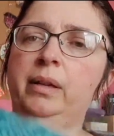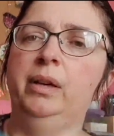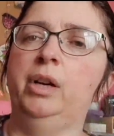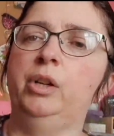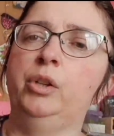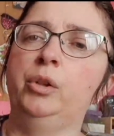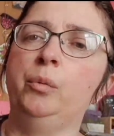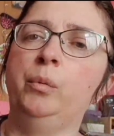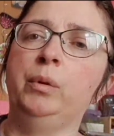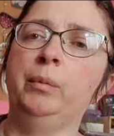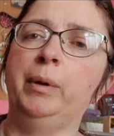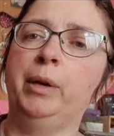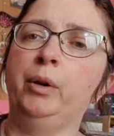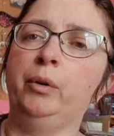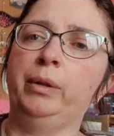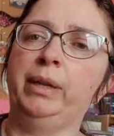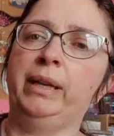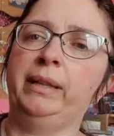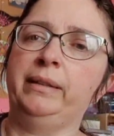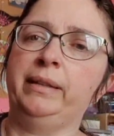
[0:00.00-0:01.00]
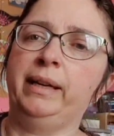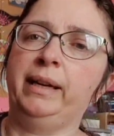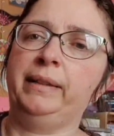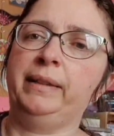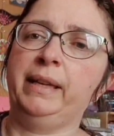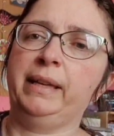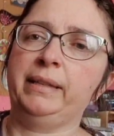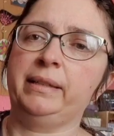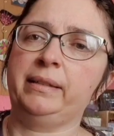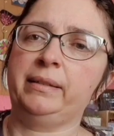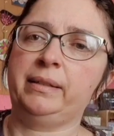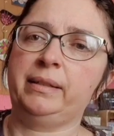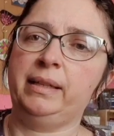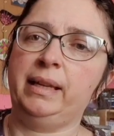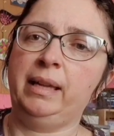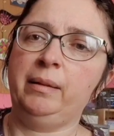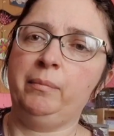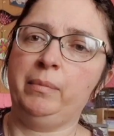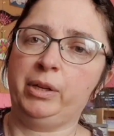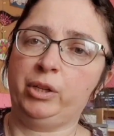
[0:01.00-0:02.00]
Another one of my own hand dyed. That's
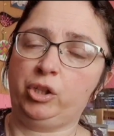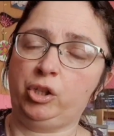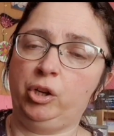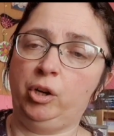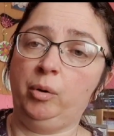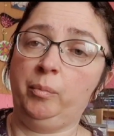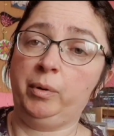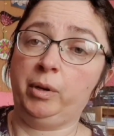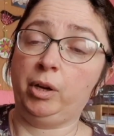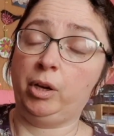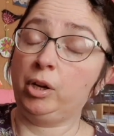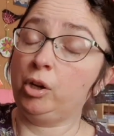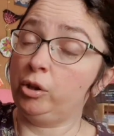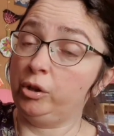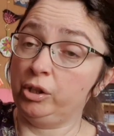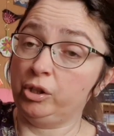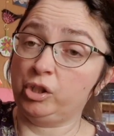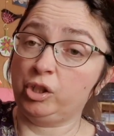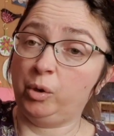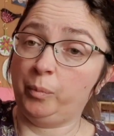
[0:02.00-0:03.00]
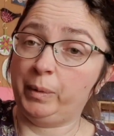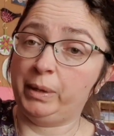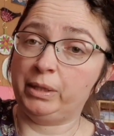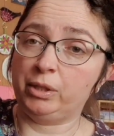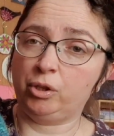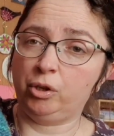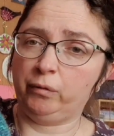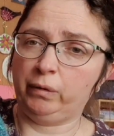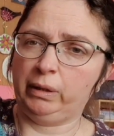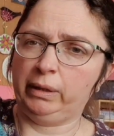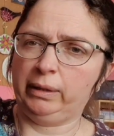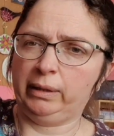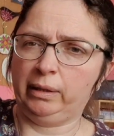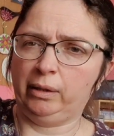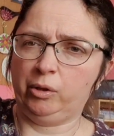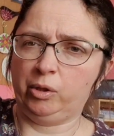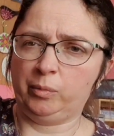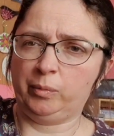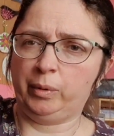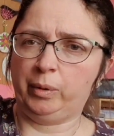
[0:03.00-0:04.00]
in my shop. The shop is currently
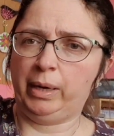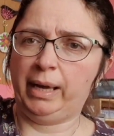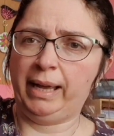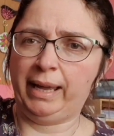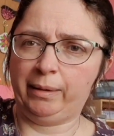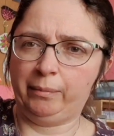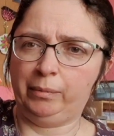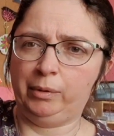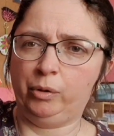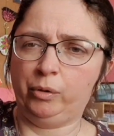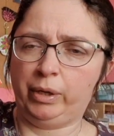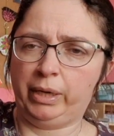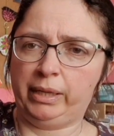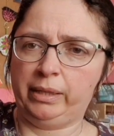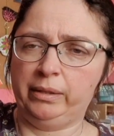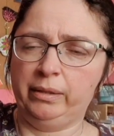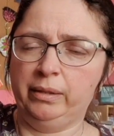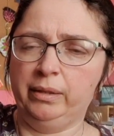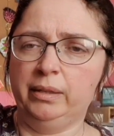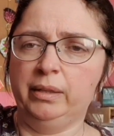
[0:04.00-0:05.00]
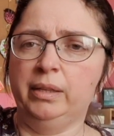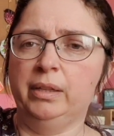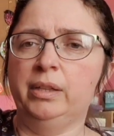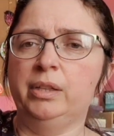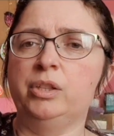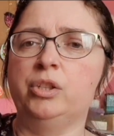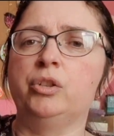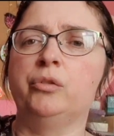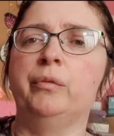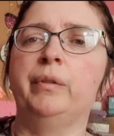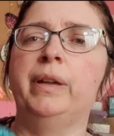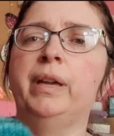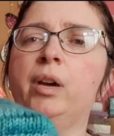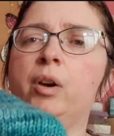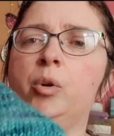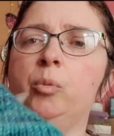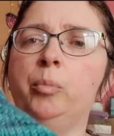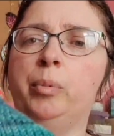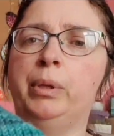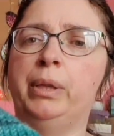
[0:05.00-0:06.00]
closed, but I am looking to
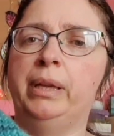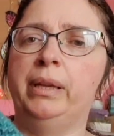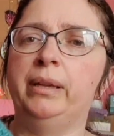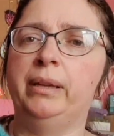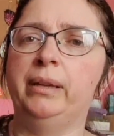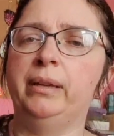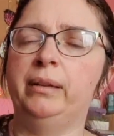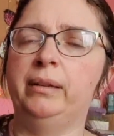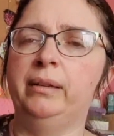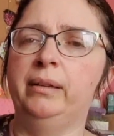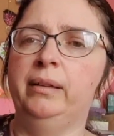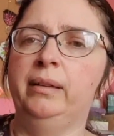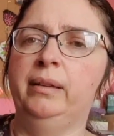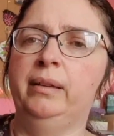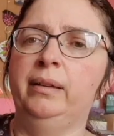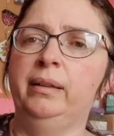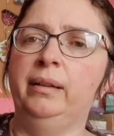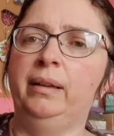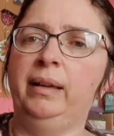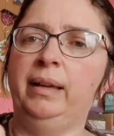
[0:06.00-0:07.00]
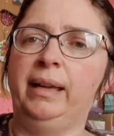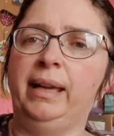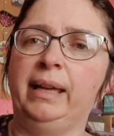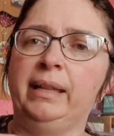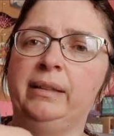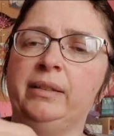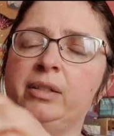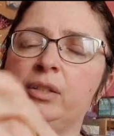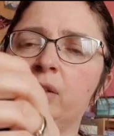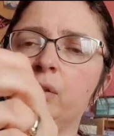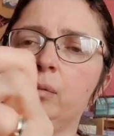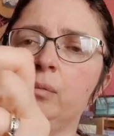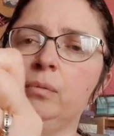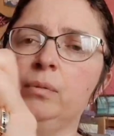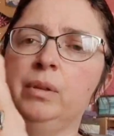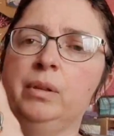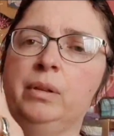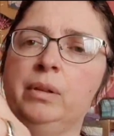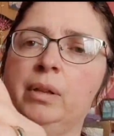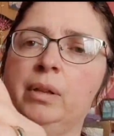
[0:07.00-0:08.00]
reopen it again soon.